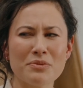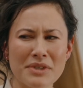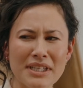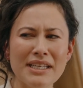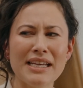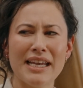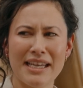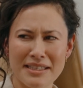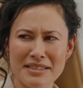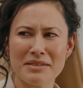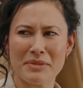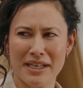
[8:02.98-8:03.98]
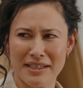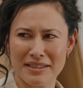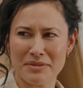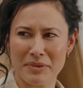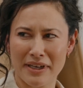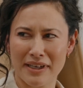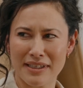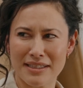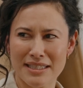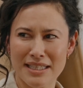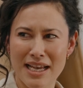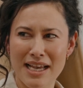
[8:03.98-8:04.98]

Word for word: really intimate intimate experience. Yeah,